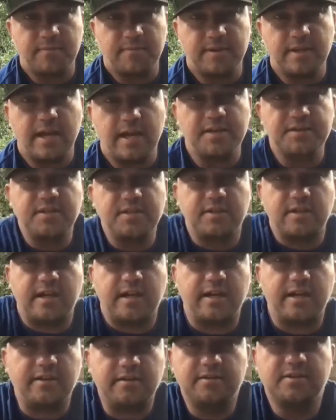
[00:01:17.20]
Until
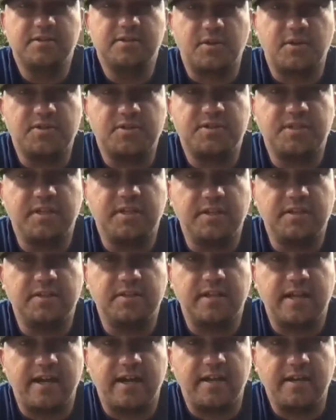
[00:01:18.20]
I started seeing
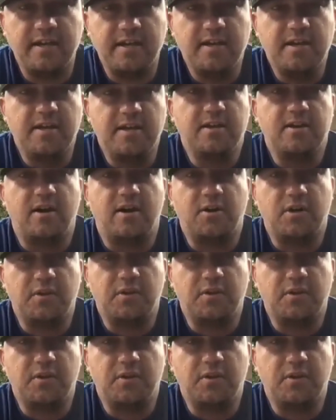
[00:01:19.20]
that on all